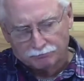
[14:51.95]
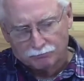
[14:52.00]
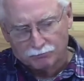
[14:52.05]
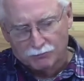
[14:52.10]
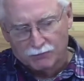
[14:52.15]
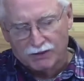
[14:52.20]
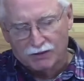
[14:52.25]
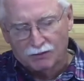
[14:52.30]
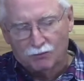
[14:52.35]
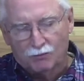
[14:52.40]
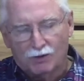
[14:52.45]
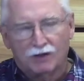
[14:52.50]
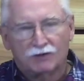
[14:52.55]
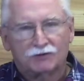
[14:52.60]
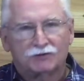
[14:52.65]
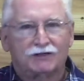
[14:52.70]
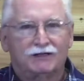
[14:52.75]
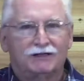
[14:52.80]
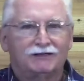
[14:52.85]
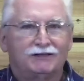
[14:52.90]
but it
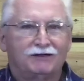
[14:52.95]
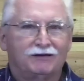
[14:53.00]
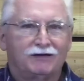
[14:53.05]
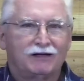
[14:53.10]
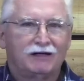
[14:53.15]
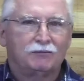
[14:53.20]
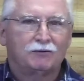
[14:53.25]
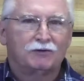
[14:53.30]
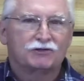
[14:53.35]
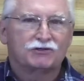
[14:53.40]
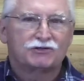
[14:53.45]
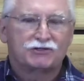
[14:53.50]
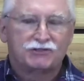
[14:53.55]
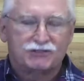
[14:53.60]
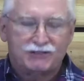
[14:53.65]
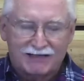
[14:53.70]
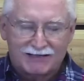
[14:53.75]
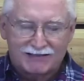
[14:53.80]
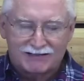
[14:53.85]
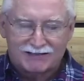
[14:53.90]
wasn't until he was
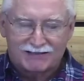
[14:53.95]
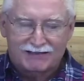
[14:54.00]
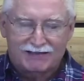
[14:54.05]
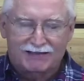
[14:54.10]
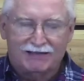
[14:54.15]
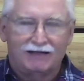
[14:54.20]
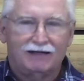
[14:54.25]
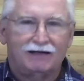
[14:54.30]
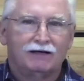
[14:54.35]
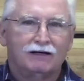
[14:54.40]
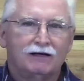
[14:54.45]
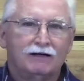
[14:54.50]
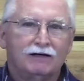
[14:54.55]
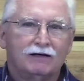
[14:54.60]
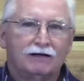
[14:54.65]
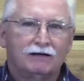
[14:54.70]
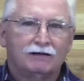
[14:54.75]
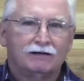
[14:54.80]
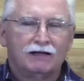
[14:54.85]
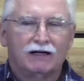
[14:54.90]
60
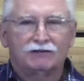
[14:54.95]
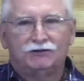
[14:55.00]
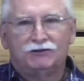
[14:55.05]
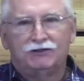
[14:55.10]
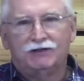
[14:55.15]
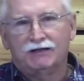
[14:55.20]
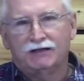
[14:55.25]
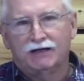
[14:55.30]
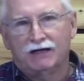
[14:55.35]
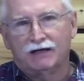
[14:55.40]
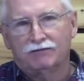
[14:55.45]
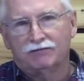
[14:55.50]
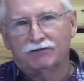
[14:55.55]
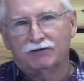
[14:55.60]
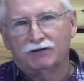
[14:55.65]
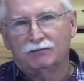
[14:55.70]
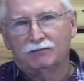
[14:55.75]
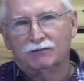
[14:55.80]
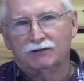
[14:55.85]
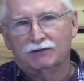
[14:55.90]
that she gave
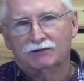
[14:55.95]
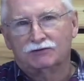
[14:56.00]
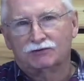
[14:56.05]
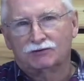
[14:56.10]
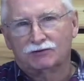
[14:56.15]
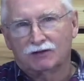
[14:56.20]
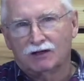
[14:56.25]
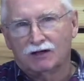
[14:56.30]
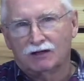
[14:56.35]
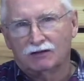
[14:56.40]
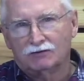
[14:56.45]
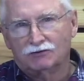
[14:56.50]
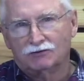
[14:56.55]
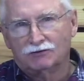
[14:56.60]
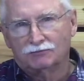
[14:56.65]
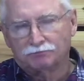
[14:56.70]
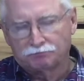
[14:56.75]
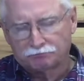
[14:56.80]
him his sons.